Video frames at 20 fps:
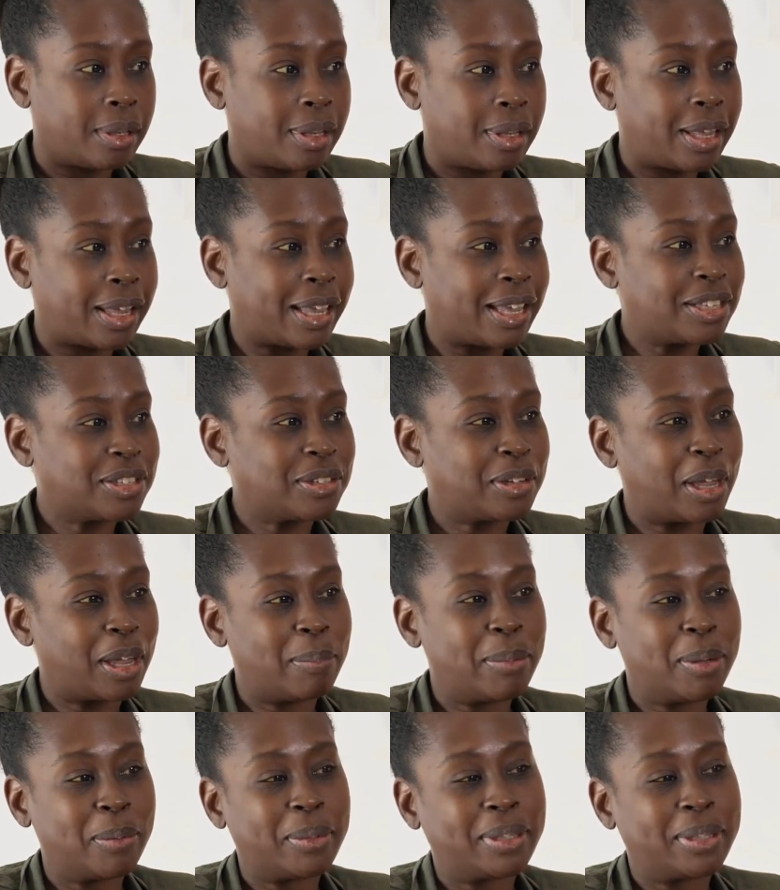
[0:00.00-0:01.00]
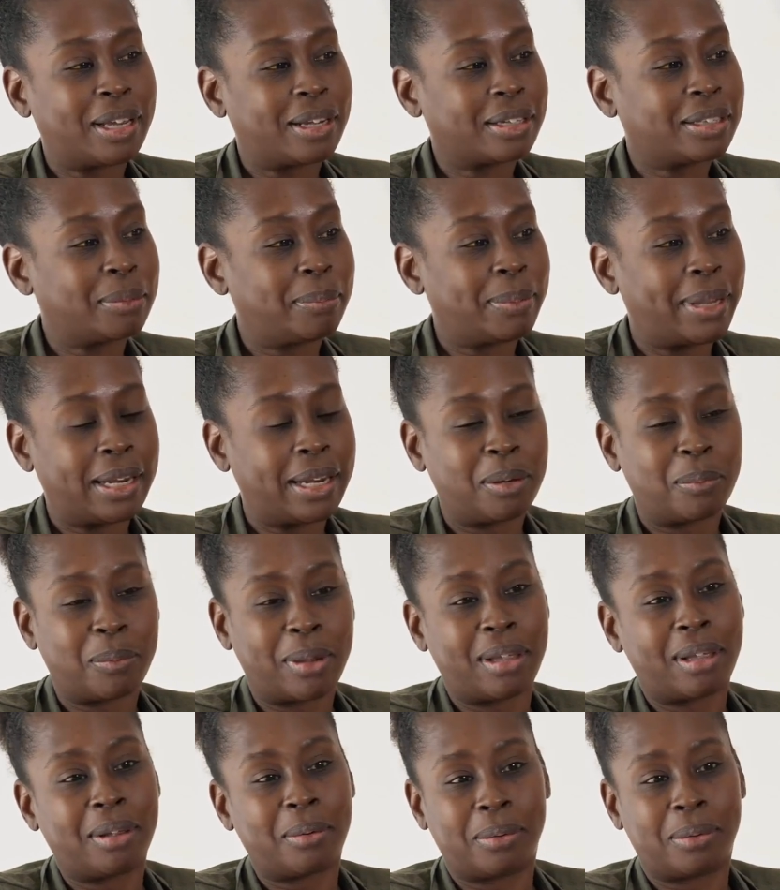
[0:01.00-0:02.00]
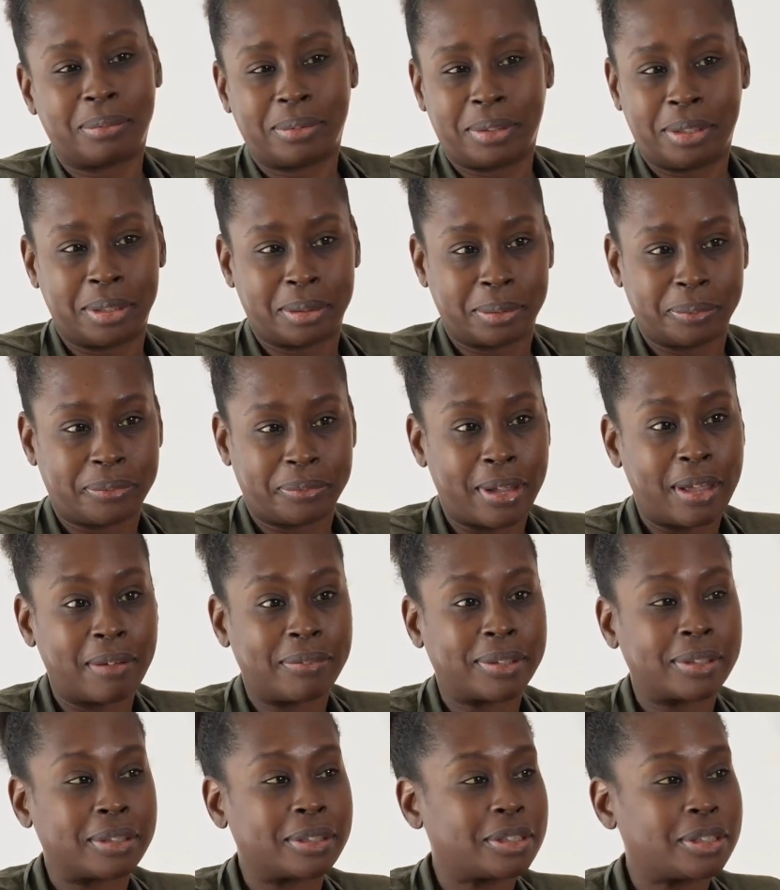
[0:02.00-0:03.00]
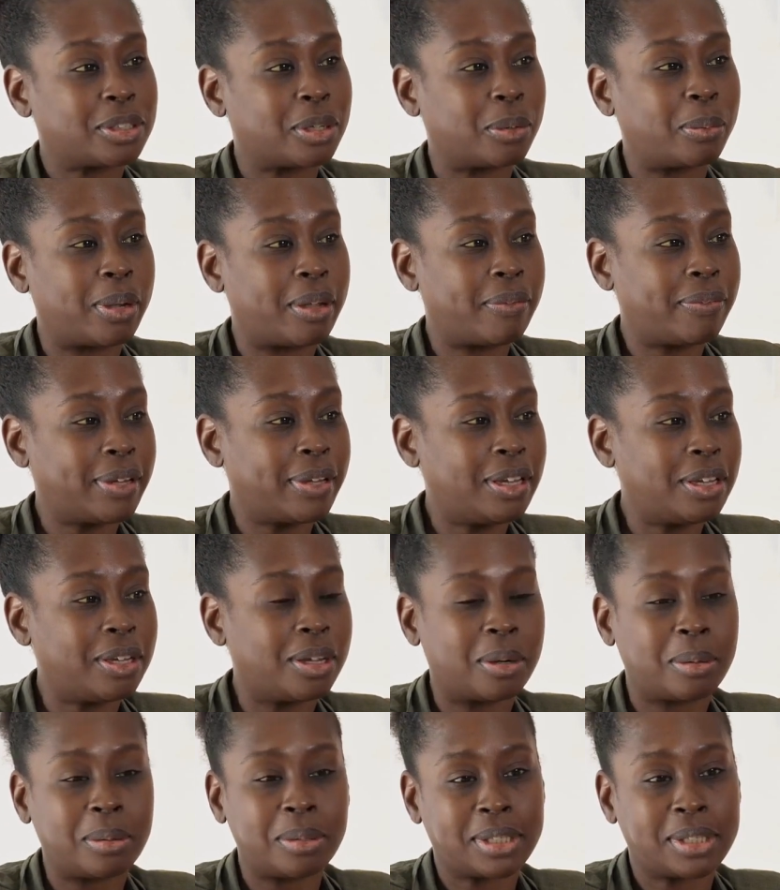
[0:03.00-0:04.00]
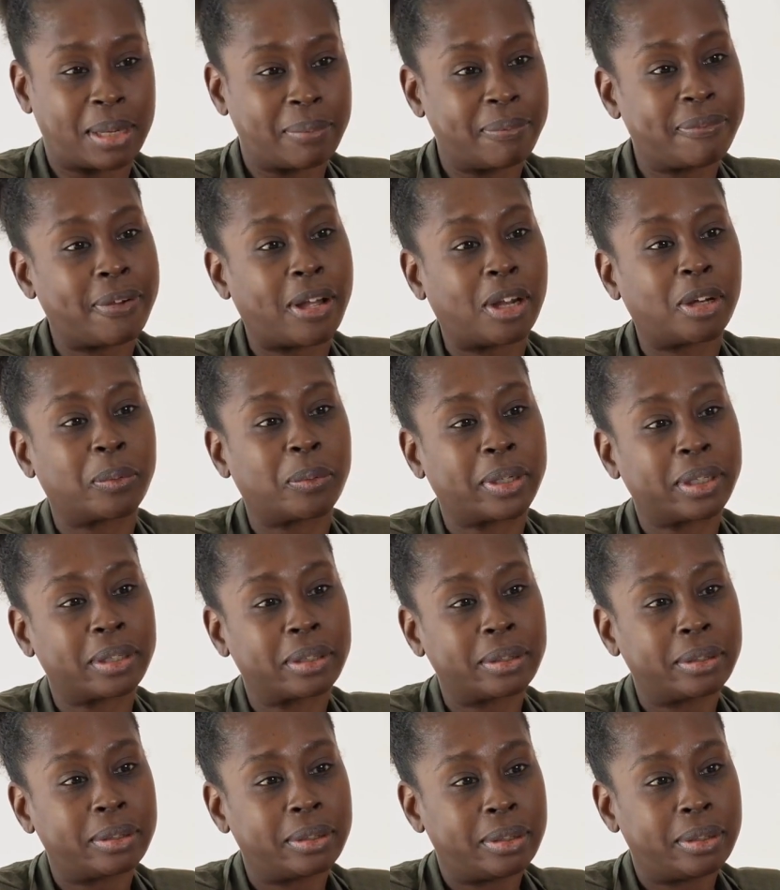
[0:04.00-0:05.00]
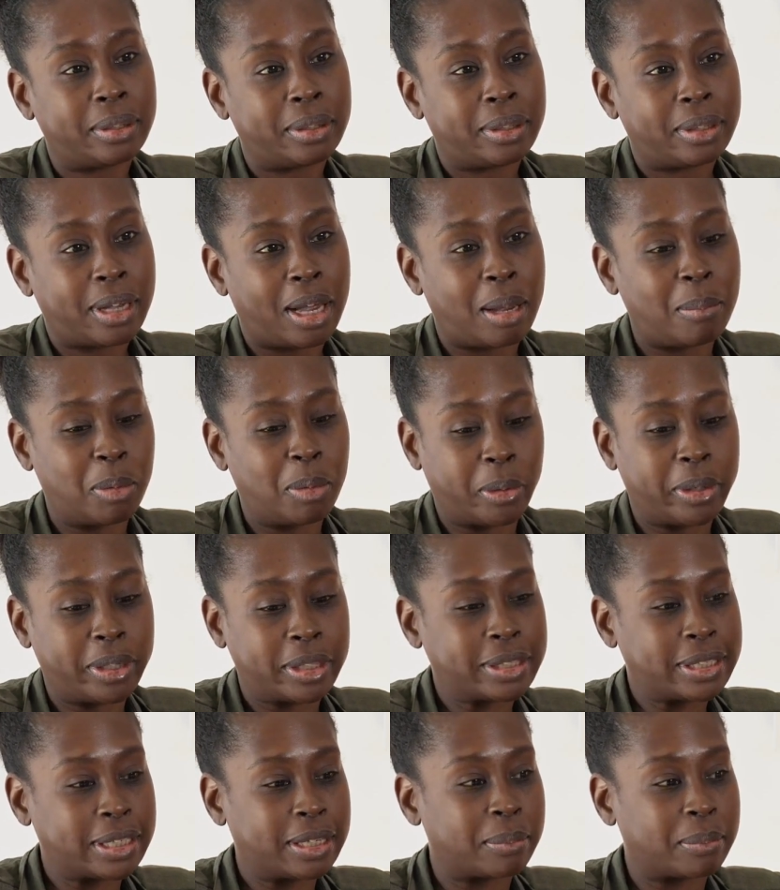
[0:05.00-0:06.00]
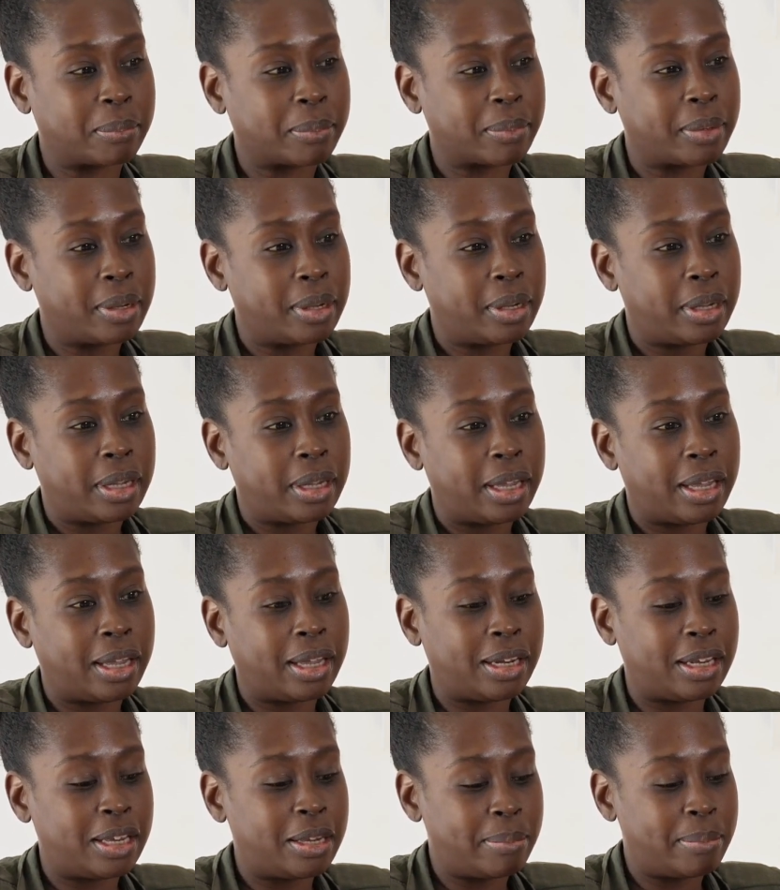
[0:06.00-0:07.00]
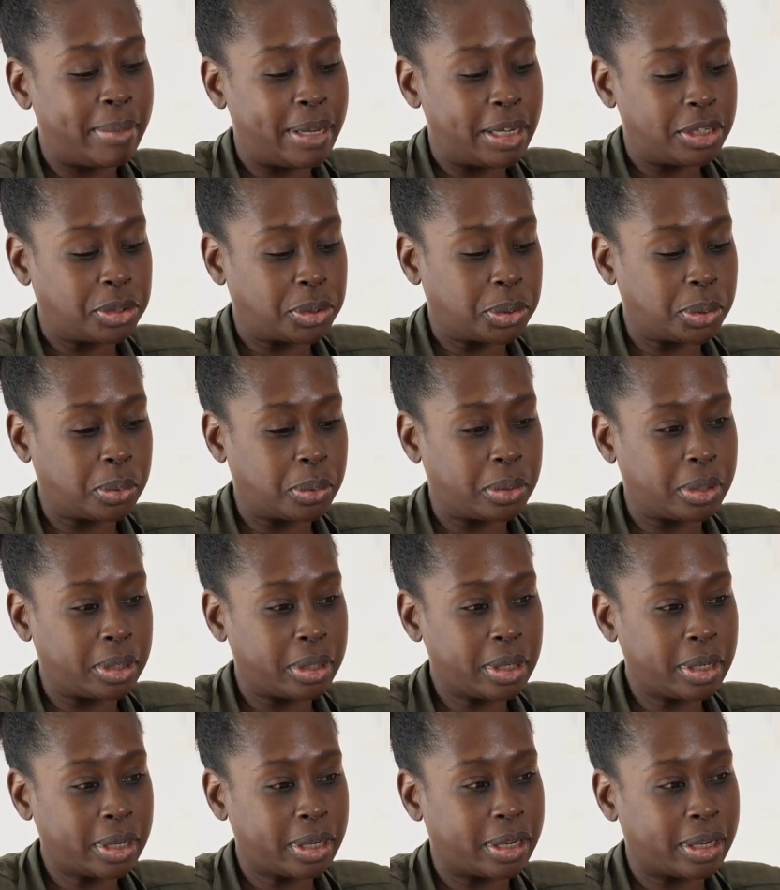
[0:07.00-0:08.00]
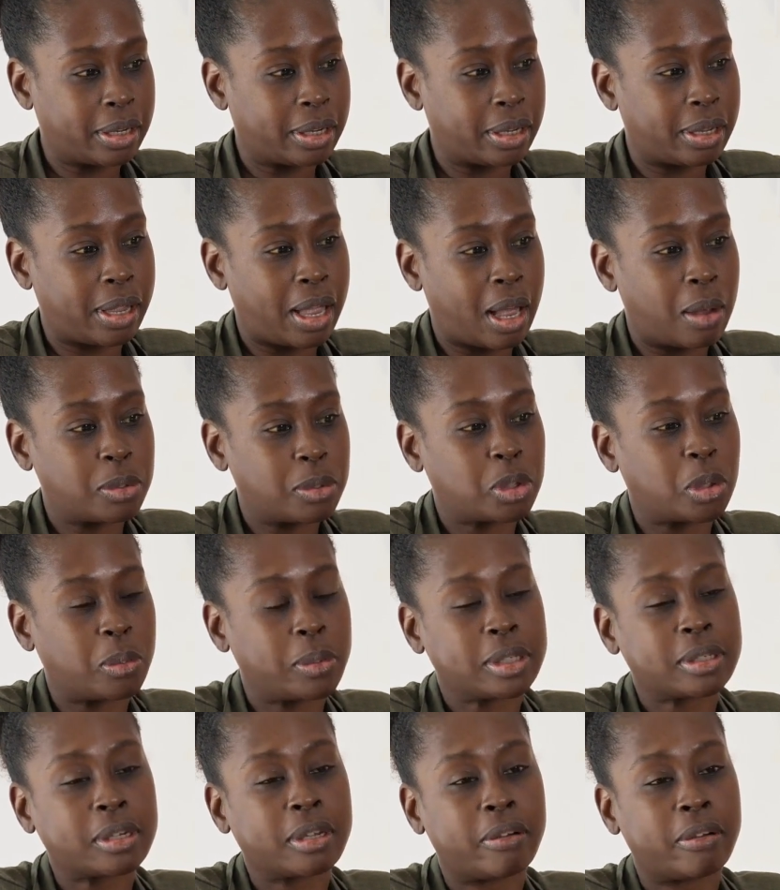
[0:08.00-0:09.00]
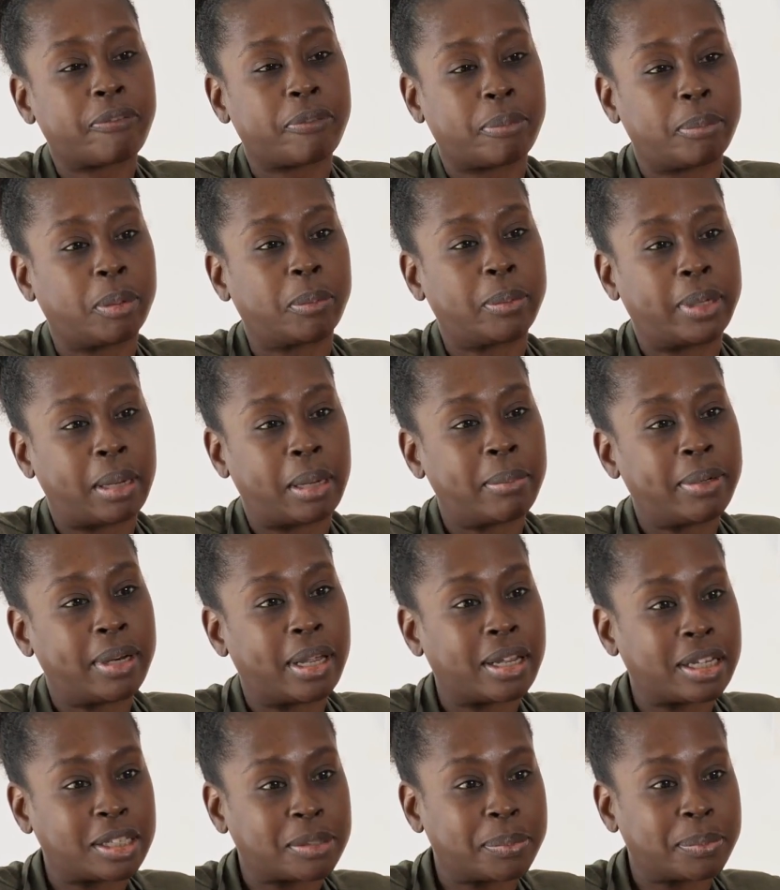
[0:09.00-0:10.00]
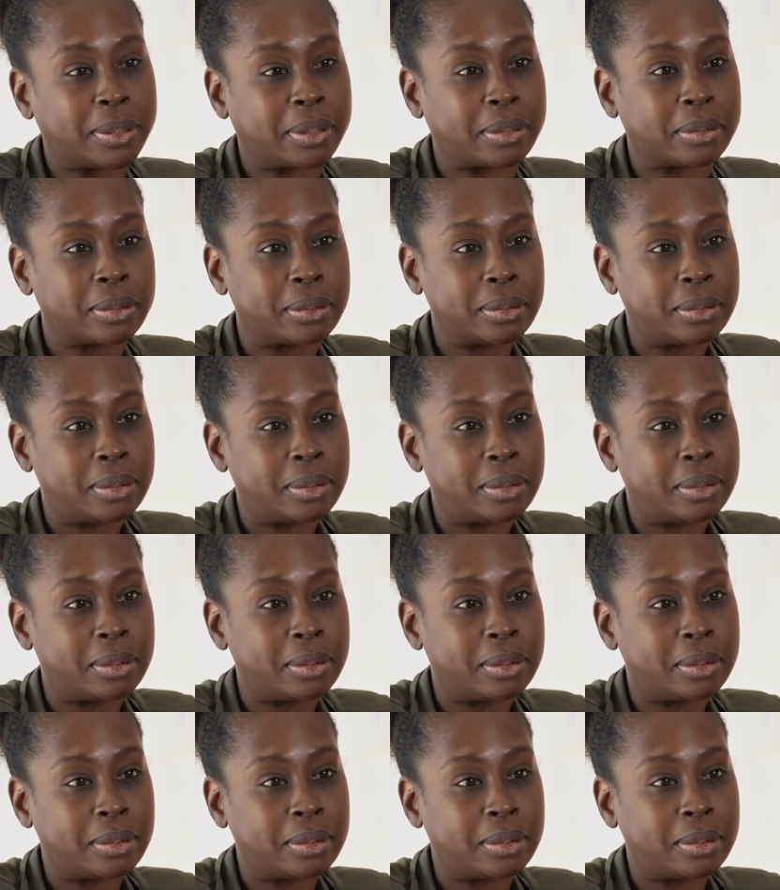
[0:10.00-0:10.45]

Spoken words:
Like I tell you, I've been with Dr. Blyden, forever. So wherever he goes, I'm following. I'm loyal to him. And he made sure I was always comfortable when I'm in the hospital.